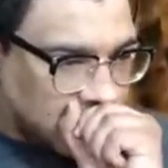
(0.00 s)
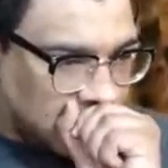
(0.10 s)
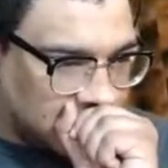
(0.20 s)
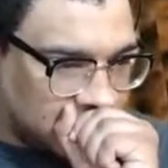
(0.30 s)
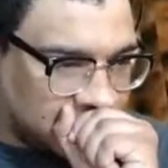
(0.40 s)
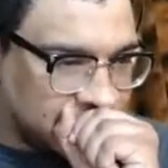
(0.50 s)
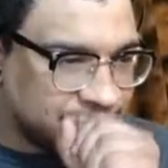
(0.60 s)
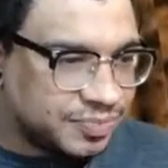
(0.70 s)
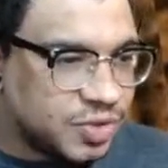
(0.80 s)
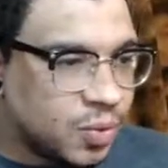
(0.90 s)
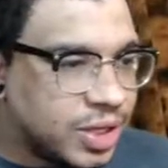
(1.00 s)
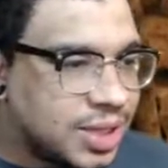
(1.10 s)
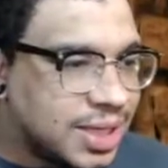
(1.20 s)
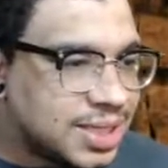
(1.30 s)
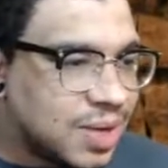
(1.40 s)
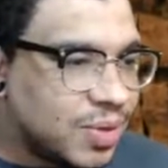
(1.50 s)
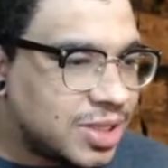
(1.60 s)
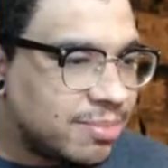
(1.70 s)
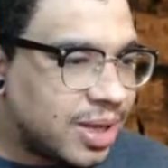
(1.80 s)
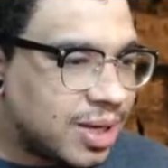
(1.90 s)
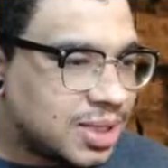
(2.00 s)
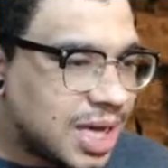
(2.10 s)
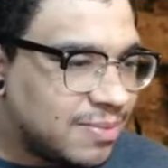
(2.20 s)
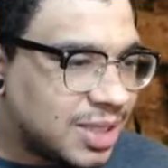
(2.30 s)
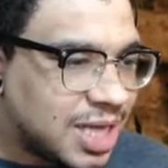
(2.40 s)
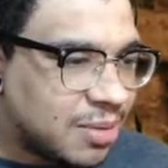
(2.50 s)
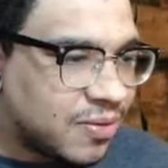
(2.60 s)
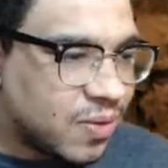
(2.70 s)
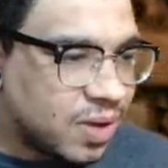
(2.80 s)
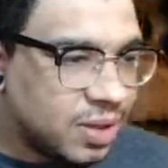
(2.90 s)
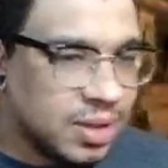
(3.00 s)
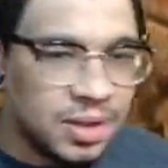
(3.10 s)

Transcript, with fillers: the weird thing is, I went to bed on time the day before.